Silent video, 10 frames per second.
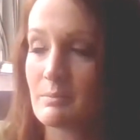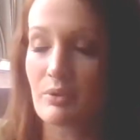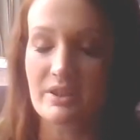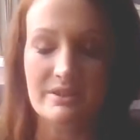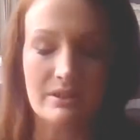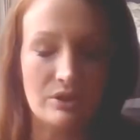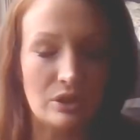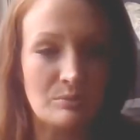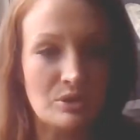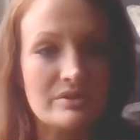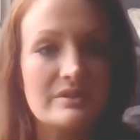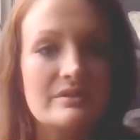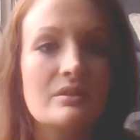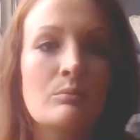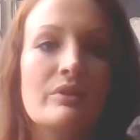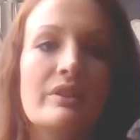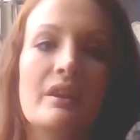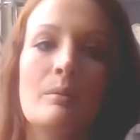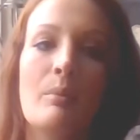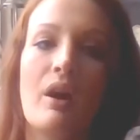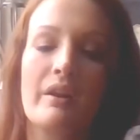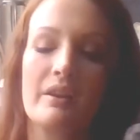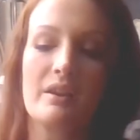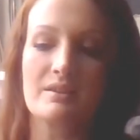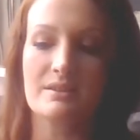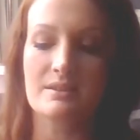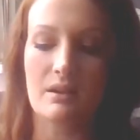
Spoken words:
it breaks down their immune system with the antibiotics.